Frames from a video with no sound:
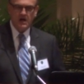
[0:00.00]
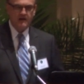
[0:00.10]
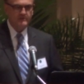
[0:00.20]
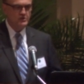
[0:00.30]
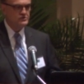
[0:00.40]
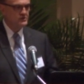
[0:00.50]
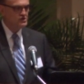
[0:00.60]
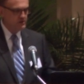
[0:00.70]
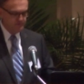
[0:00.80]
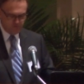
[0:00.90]
the obvious, the
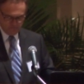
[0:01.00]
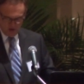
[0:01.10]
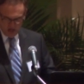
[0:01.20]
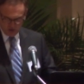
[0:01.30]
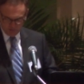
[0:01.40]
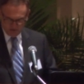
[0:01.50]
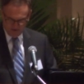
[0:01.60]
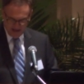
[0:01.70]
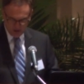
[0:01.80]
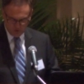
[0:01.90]
shift from volume to
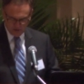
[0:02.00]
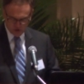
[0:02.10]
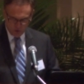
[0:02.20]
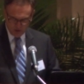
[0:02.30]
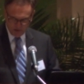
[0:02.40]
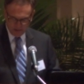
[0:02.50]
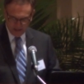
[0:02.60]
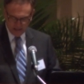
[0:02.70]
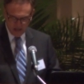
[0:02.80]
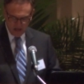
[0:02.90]
value that's already
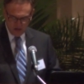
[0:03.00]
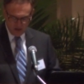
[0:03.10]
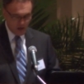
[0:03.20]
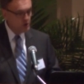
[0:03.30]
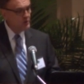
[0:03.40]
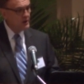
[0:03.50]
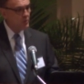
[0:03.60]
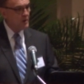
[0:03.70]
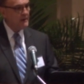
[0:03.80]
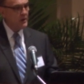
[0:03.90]
been
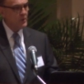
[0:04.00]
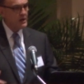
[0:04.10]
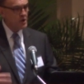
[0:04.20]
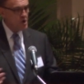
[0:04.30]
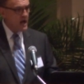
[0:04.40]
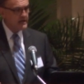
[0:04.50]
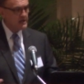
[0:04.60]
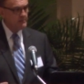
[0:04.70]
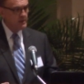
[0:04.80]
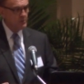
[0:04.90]
alluded, whereby we are not
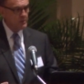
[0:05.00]
going to be